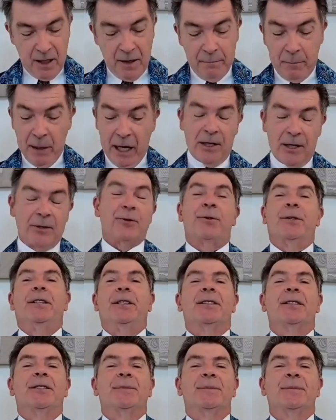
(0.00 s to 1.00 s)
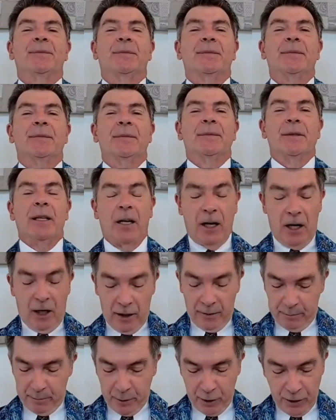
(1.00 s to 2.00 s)
Boundaries
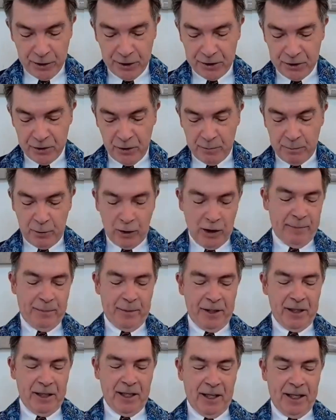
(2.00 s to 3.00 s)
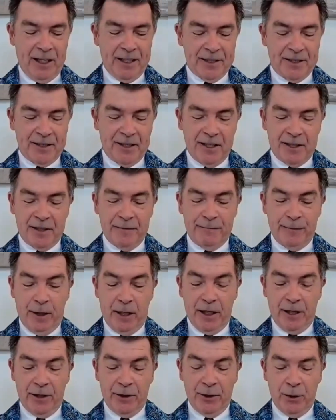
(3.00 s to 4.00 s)
are personal property lines that
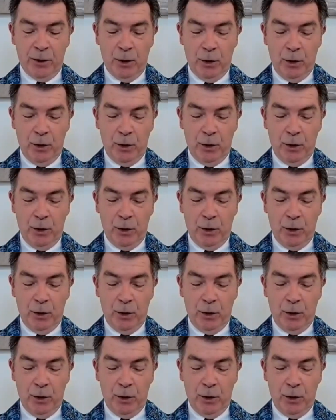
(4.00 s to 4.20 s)
define